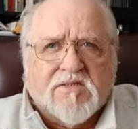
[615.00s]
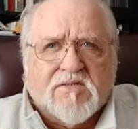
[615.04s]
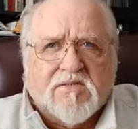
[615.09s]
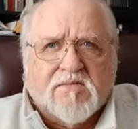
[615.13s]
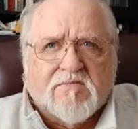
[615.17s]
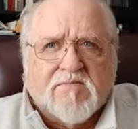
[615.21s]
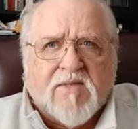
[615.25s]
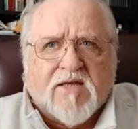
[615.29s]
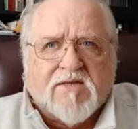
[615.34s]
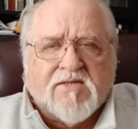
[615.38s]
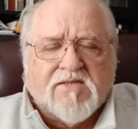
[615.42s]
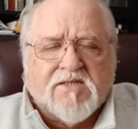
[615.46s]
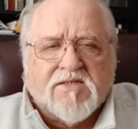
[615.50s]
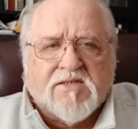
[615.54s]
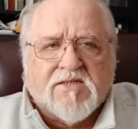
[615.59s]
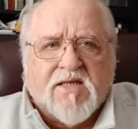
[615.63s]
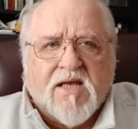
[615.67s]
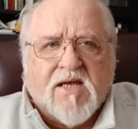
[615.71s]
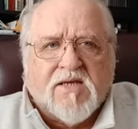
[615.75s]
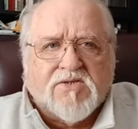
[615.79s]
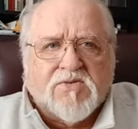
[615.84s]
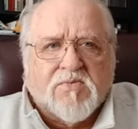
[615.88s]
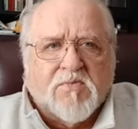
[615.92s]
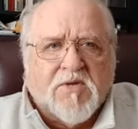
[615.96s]
about
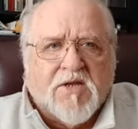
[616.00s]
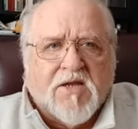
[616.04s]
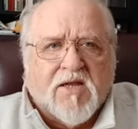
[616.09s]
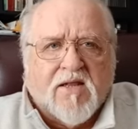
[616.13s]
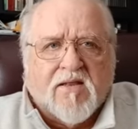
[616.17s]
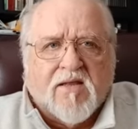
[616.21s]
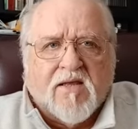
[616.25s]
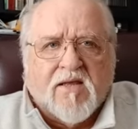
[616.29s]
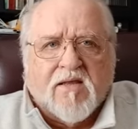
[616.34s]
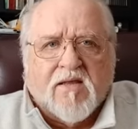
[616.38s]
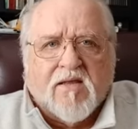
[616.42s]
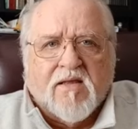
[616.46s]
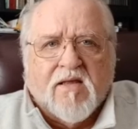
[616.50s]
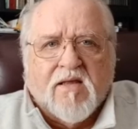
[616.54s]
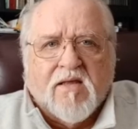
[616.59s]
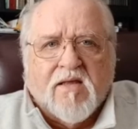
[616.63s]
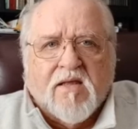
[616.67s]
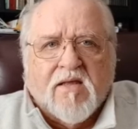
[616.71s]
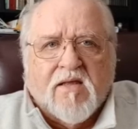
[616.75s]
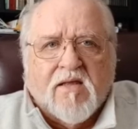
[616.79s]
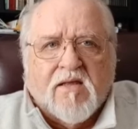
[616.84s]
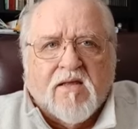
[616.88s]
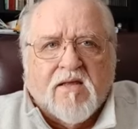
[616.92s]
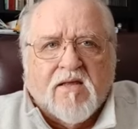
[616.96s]
6,000 men, I think.
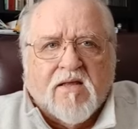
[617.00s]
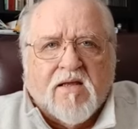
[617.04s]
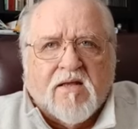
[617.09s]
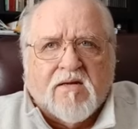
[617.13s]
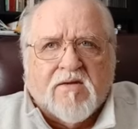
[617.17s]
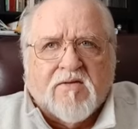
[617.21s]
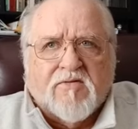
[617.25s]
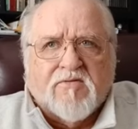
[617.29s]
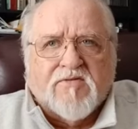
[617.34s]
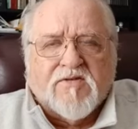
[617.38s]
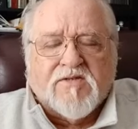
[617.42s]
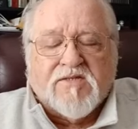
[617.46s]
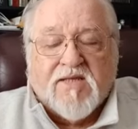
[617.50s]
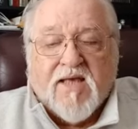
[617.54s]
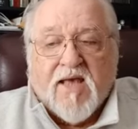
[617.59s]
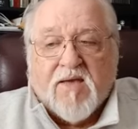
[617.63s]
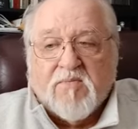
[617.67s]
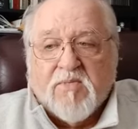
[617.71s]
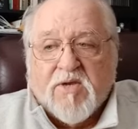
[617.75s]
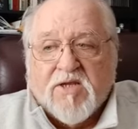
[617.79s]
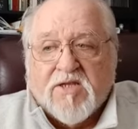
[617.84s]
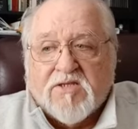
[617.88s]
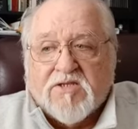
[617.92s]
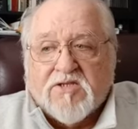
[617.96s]
I don't know if it's that
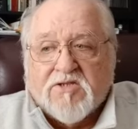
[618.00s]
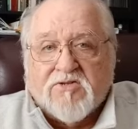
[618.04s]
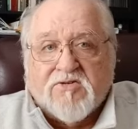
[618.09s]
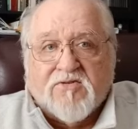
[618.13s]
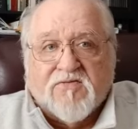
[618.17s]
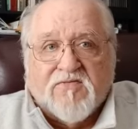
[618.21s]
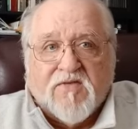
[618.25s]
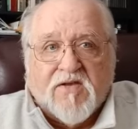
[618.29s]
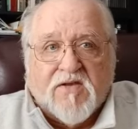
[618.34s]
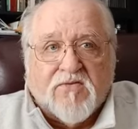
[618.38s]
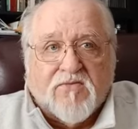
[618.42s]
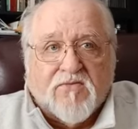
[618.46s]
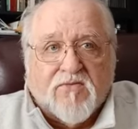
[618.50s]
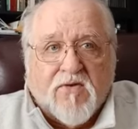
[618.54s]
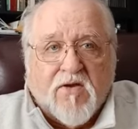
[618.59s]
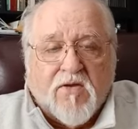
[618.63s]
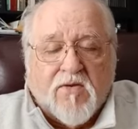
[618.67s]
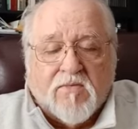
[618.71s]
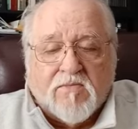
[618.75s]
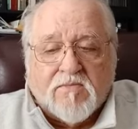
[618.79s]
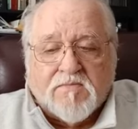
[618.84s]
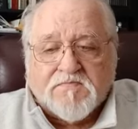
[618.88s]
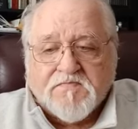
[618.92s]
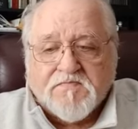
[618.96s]
many to defend
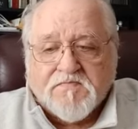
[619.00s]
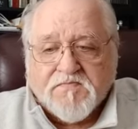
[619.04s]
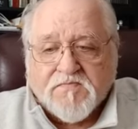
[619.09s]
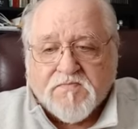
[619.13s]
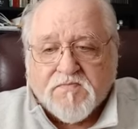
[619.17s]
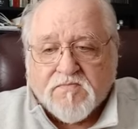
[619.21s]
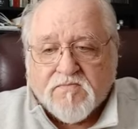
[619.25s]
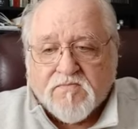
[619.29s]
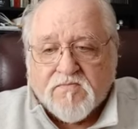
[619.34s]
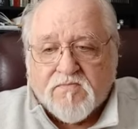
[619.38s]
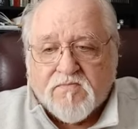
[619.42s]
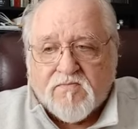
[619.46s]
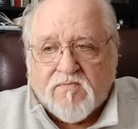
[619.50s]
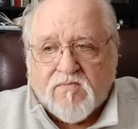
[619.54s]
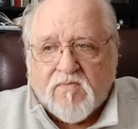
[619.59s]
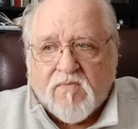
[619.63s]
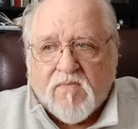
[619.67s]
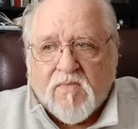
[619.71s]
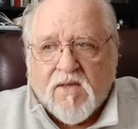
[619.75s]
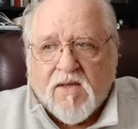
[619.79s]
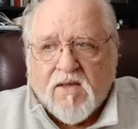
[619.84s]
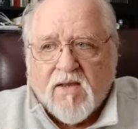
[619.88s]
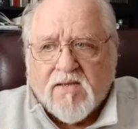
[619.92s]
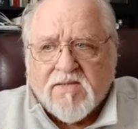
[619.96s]
Rome.
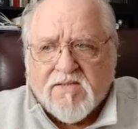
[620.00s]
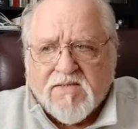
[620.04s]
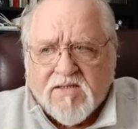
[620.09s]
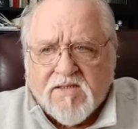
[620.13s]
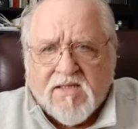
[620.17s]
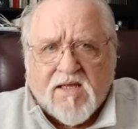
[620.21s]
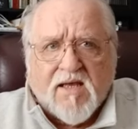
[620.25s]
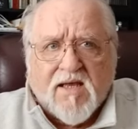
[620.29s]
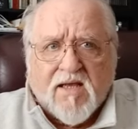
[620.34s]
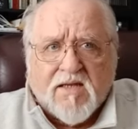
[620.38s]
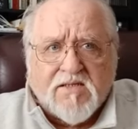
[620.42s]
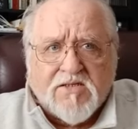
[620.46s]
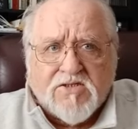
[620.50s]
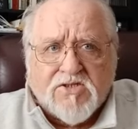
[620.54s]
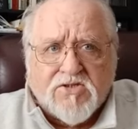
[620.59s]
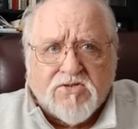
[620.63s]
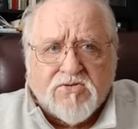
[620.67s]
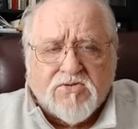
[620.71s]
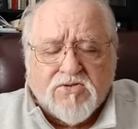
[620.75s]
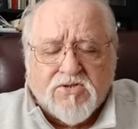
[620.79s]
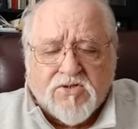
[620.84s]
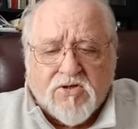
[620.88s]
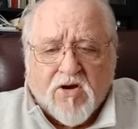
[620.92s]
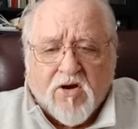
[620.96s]
Attila had this
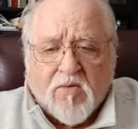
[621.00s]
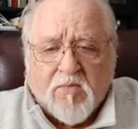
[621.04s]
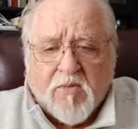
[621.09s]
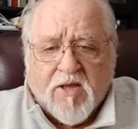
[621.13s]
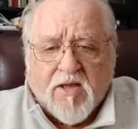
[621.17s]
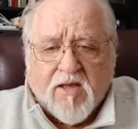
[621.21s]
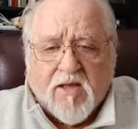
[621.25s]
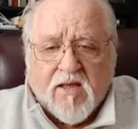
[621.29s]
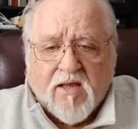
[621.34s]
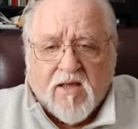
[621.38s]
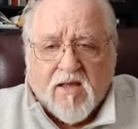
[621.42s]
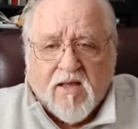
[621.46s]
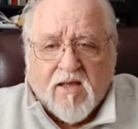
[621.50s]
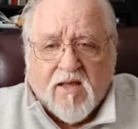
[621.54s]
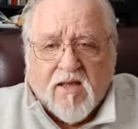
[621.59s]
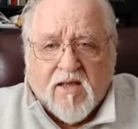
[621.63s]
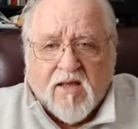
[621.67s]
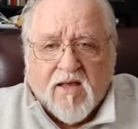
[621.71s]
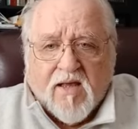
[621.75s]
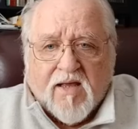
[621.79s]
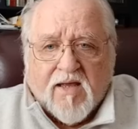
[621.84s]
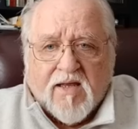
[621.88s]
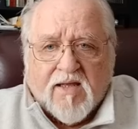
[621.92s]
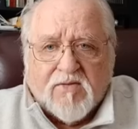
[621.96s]
huge army,
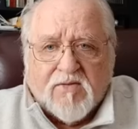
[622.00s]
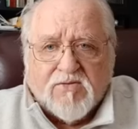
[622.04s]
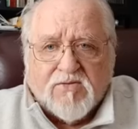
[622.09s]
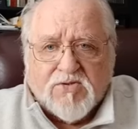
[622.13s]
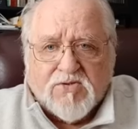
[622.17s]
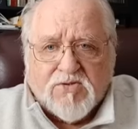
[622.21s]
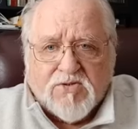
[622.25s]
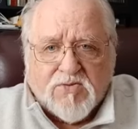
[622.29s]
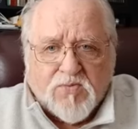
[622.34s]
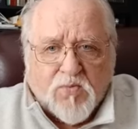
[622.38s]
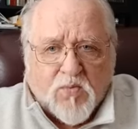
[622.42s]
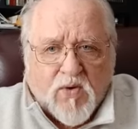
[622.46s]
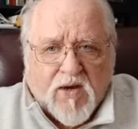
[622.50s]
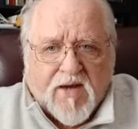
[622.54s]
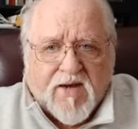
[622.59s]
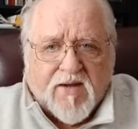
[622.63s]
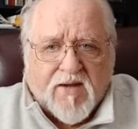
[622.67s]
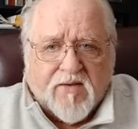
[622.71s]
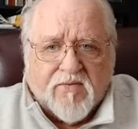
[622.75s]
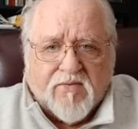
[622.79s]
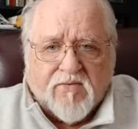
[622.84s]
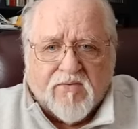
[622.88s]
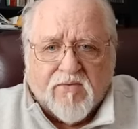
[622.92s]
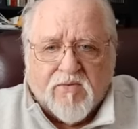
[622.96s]
and he was just
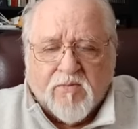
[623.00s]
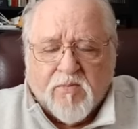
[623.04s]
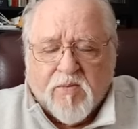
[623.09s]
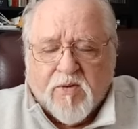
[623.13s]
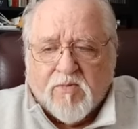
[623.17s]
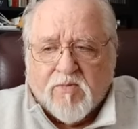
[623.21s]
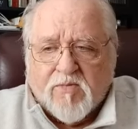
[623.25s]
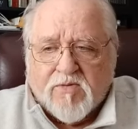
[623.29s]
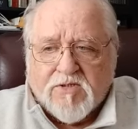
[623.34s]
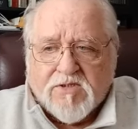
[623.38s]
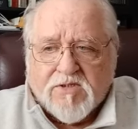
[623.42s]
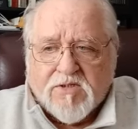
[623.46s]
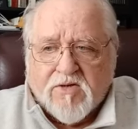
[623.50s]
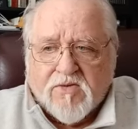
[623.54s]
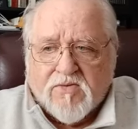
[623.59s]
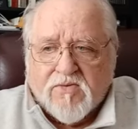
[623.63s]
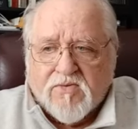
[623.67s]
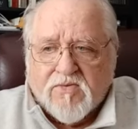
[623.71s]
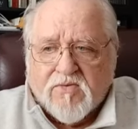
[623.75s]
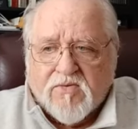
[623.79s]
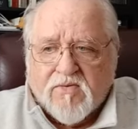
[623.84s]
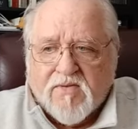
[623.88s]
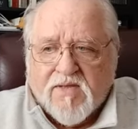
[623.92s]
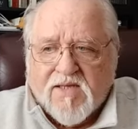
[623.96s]
wading through people.
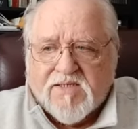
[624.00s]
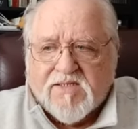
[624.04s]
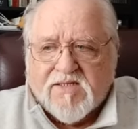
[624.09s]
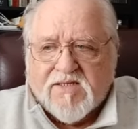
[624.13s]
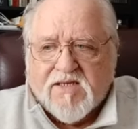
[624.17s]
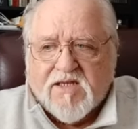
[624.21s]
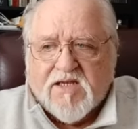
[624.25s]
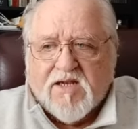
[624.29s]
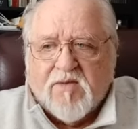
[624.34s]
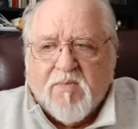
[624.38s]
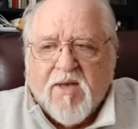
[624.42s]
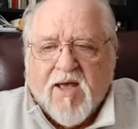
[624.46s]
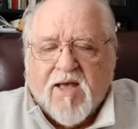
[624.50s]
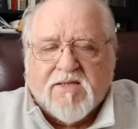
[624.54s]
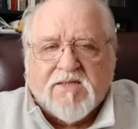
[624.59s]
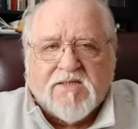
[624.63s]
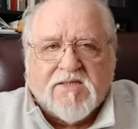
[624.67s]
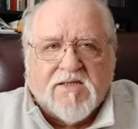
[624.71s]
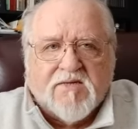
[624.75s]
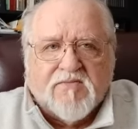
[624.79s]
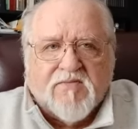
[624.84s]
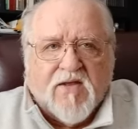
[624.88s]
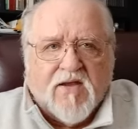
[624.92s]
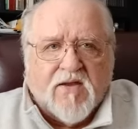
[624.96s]
So they send them out to
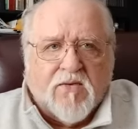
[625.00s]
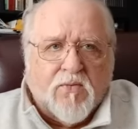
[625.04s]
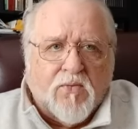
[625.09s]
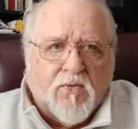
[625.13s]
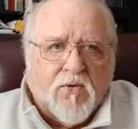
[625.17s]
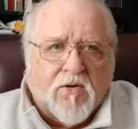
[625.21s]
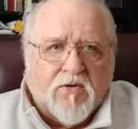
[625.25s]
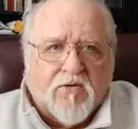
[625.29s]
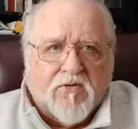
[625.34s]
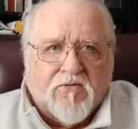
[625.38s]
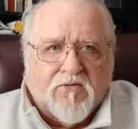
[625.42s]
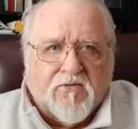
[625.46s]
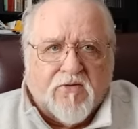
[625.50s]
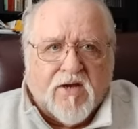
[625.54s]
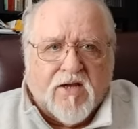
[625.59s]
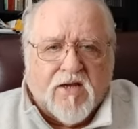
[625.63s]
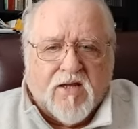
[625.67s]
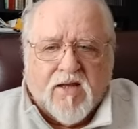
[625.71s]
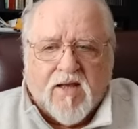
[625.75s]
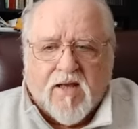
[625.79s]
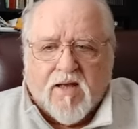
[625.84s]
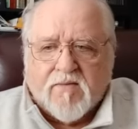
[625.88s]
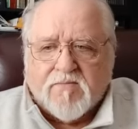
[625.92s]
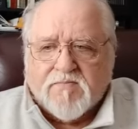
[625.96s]
see if they can work a
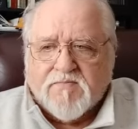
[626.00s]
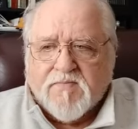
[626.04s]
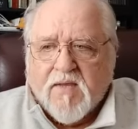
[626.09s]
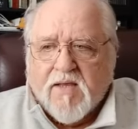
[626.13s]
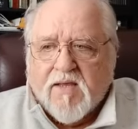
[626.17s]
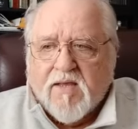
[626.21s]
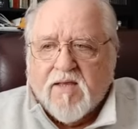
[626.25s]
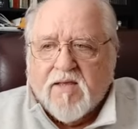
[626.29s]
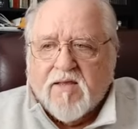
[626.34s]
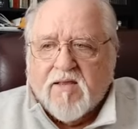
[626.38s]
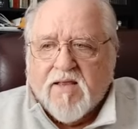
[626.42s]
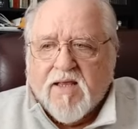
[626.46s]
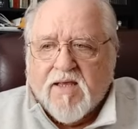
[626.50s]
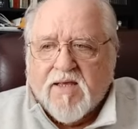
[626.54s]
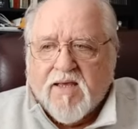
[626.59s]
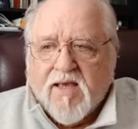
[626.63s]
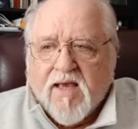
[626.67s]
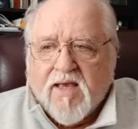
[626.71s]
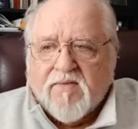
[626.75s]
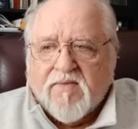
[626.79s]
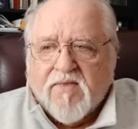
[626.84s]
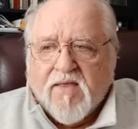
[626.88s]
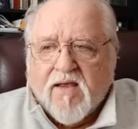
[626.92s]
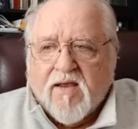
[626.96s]
treaty out. They
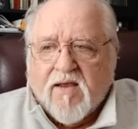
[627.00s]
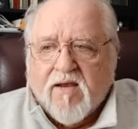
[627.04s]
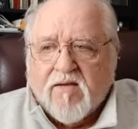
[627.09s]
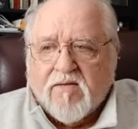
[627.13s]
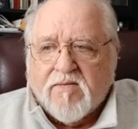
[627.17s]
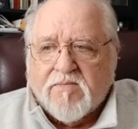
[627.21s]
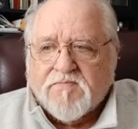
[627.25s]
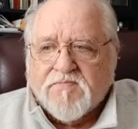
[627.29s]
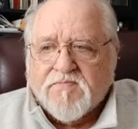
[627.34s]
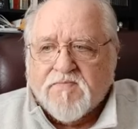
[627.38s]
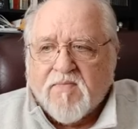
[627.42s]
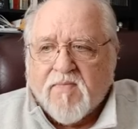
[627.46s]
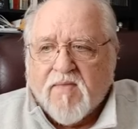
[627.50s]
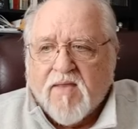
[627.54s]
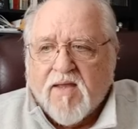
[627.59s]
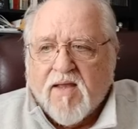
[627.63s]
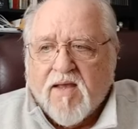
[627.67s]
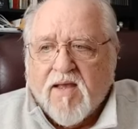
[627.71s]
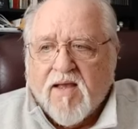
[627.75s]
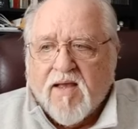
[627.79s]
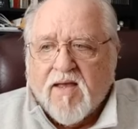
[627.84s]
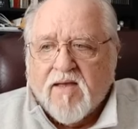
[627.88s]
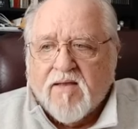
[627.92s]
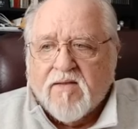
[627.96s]
get there,
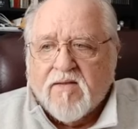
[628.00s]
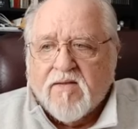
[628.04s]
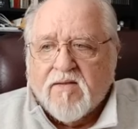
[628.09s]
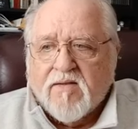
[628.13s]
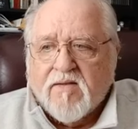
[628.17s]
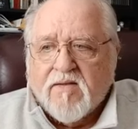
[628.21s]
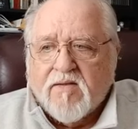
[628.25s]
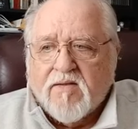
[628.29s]
and